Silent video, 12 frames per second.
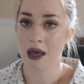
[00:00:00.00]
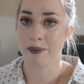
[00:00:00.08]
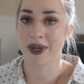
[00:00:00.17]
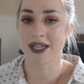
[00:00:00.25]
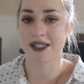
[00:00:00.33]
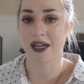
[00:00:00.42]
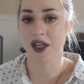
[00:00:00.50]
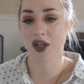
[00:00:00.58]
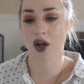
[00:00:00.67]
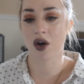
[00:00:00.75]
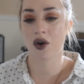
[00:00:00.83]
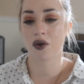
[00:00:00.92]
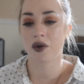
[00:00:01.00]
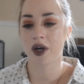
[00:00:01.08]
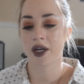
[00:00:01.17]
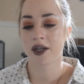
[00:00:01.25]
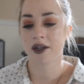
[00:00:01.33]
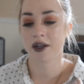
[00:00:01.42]
Because I know,
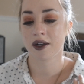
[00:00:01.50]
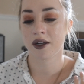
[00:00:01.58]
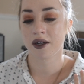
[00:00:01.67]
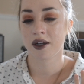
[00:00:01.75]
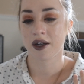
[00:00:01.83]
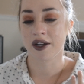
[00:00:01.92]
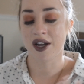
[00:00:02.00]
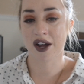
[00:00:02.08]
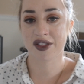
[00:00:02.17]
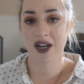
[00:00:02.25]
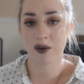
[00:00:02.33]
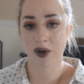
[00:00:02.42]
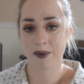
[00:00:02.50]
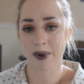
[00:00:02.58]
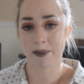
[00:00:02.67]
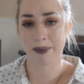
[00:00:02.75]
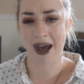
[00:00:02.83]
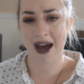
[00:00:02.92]
not that it would have
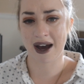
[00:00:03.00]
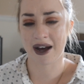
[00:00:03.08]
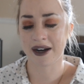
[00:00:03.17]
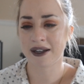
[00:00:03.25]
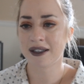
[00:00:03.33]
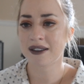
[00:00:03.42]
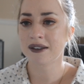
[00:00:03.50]
been bad